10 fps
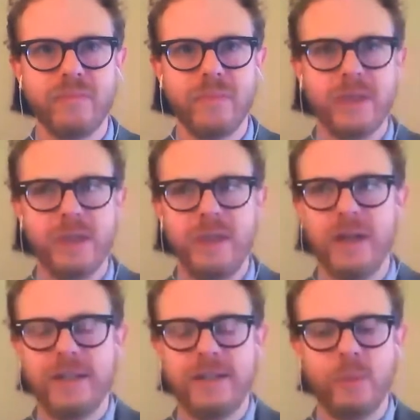you know
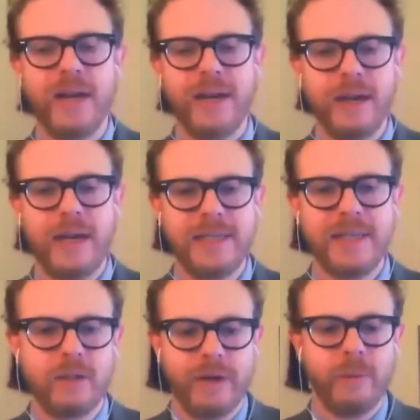it's when I, I sit down
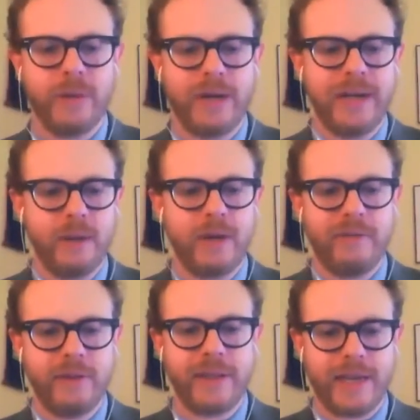to write when I when I
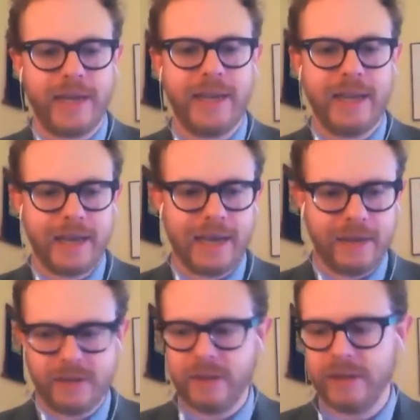feel like I
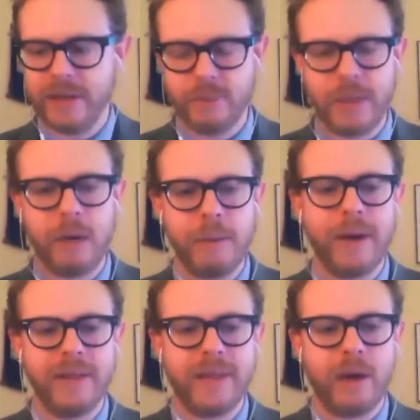have something that's been on my
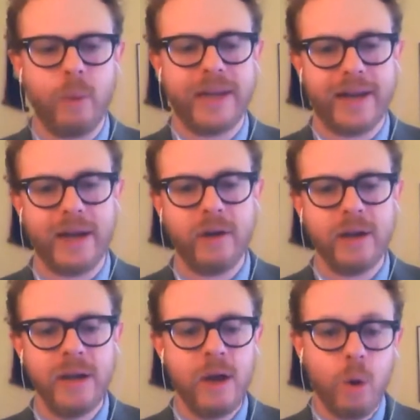mind that I want to get out
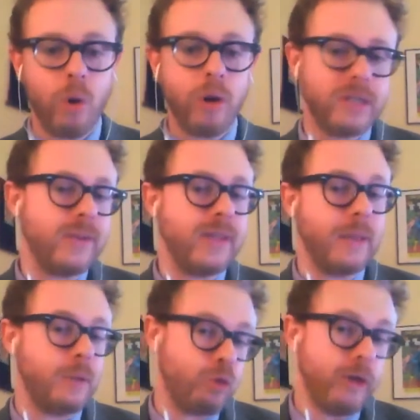or something that I'm
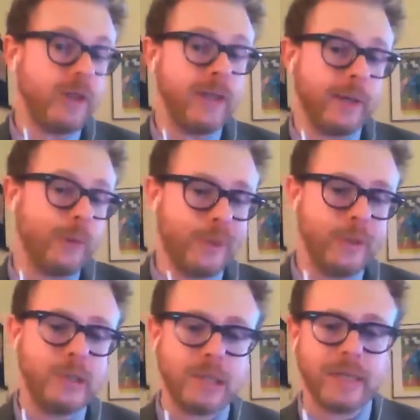struggling with
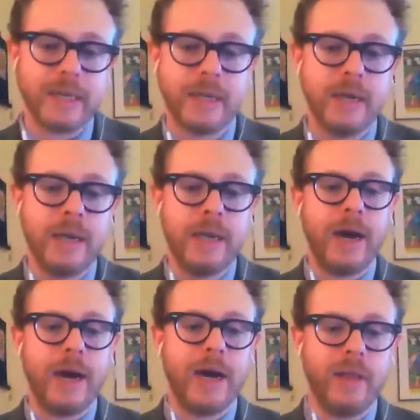personally. Uh,
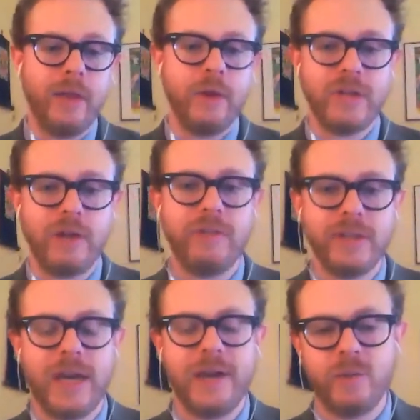there are definitely times
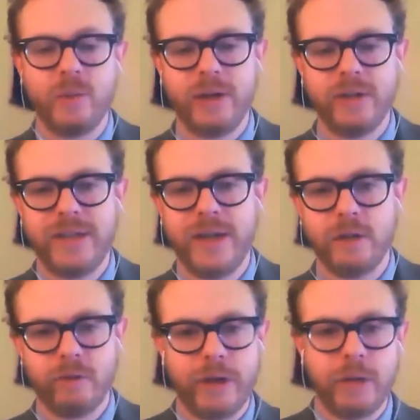when I'll sit down to write a
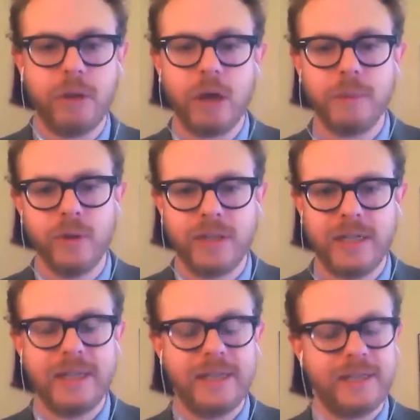blog post and it's like
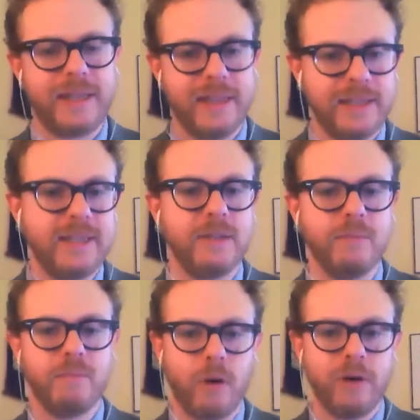this is part of
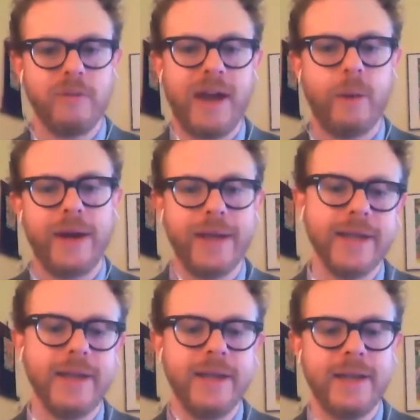how I
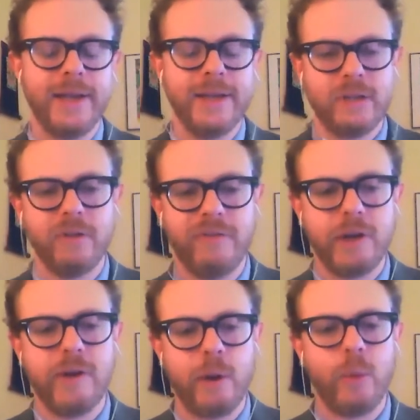sort of figure out what
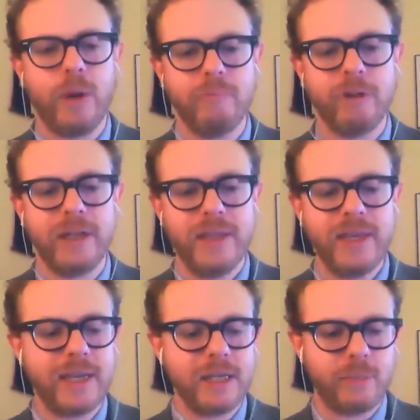I'm really thinking is
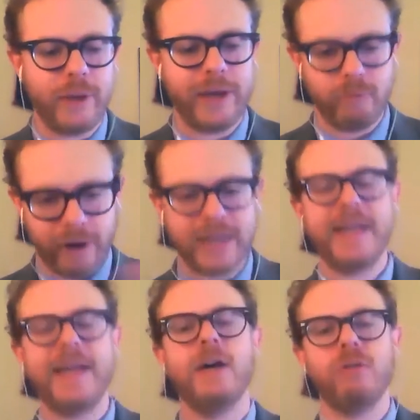by writing it out,
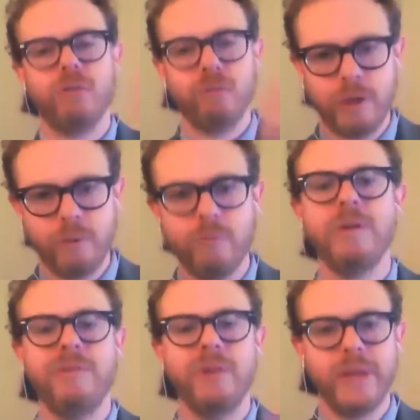re- reviewing
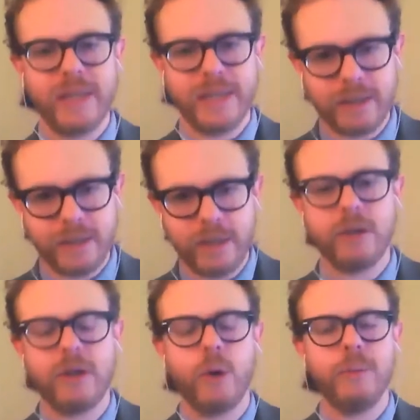it, you know, going back
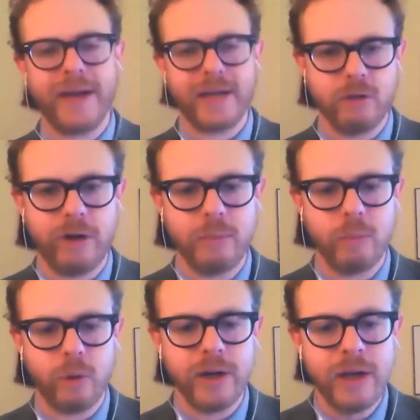to the drawing board.
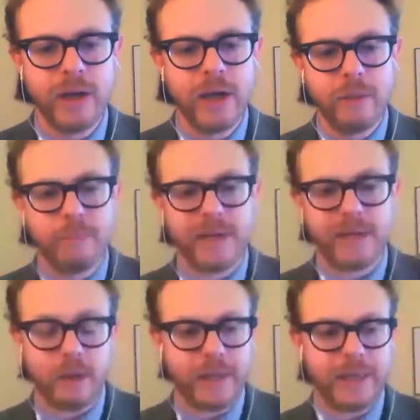But you know,
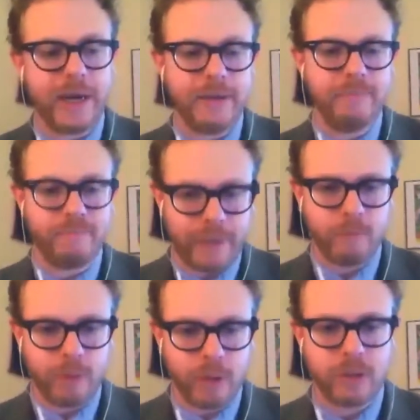I, I my own
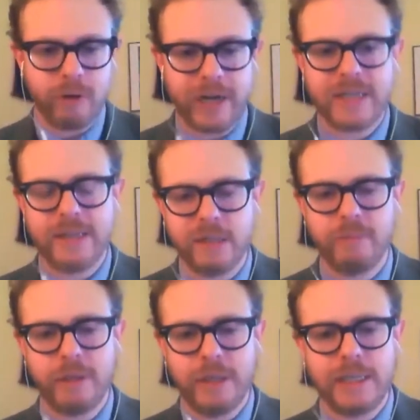personal practice is
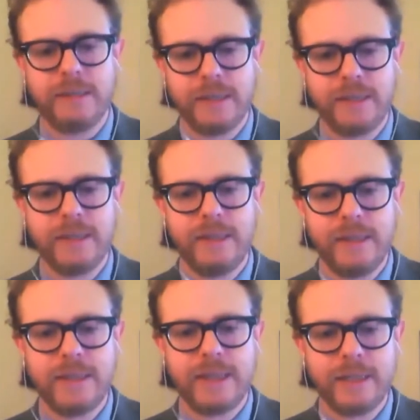pretty consistent
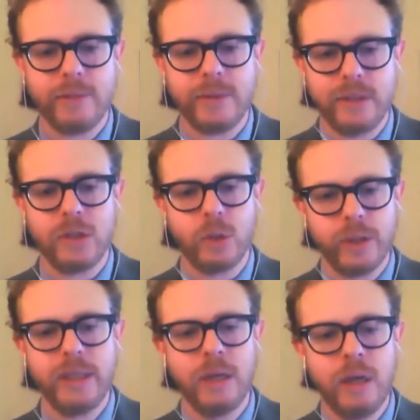these days, which is
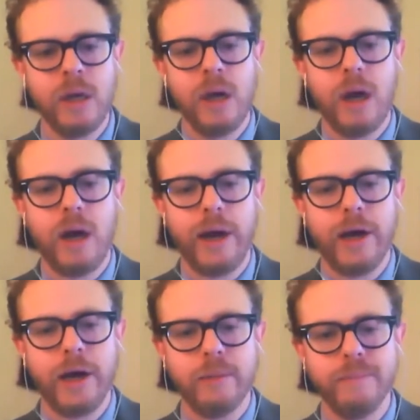good,
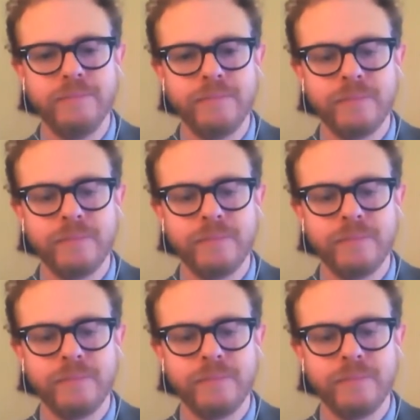um,